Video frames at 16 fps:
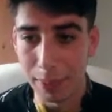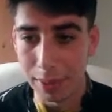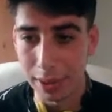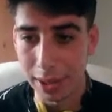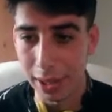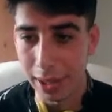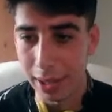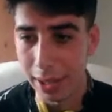
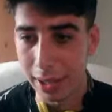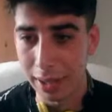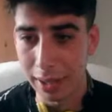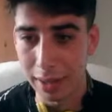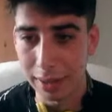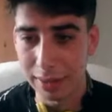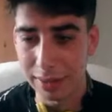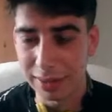yeah,
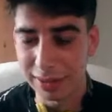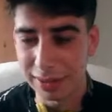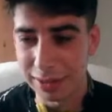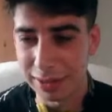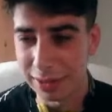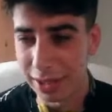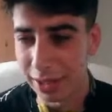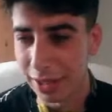
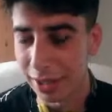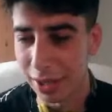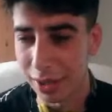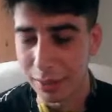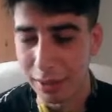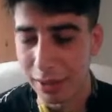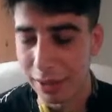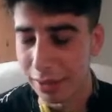I don't
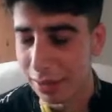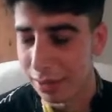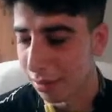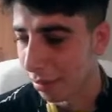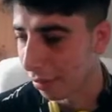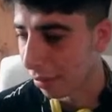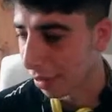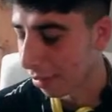know,
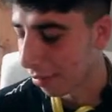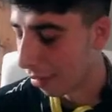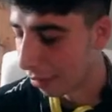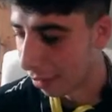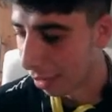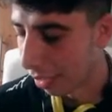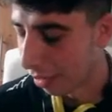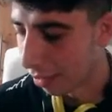Kieran. You
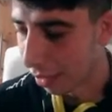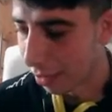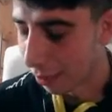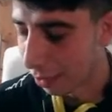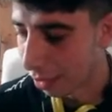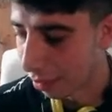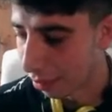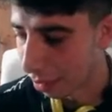can take.
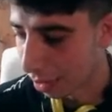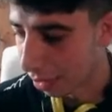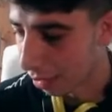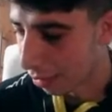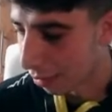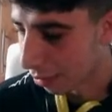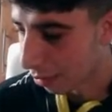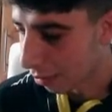What do you think of
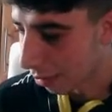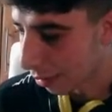this?